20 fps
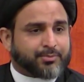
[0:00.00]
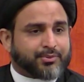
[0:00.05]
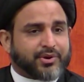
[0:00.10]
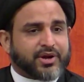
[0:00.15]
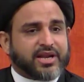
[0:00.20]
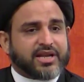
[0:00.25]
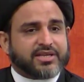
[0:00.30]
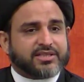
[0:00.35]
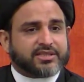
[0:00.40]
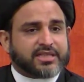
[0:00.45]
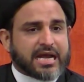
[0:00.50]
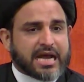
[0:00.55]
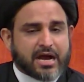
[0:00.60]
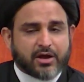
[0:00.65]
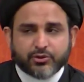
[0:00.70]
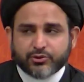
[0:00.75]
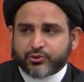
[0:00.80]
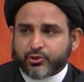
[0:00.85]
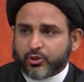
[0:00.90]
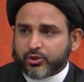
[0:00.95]
praise the
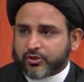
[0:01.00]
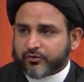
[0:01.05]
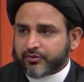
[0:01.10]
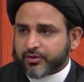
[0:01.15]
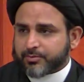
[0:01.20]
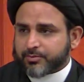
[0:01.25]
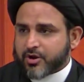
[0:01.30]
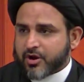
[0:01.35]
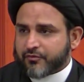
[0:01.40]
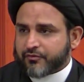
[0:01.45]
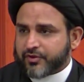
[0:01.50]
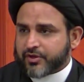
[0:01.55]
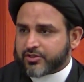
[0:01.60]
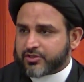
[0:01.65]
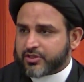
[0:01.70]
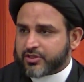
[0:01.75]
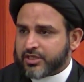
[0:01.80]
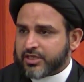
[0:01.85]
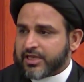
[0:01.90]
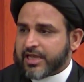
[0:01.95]
household of the
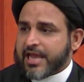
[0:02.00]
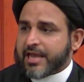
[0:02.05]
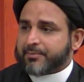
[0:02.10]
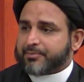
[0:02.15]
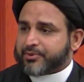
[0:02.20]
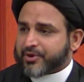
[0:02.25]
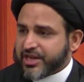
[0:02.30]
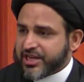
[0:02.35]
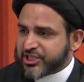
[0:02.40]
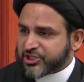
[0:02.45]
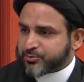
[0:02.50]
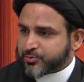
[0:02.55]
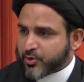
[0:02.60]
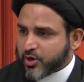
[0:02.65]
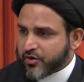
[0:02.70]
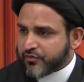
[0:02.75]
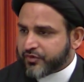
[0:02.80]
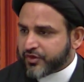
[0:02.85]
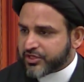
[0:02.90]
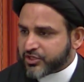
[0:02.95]
Prophet, and praise
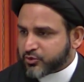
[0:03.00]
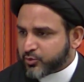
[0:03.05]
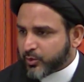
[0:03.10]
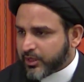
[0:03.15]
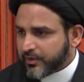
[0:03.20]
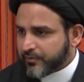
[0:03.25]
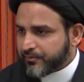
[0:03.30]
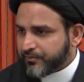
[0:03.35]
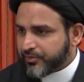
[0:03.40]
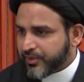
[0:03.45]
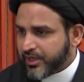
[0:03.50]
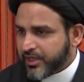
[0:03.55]
Prophet as well.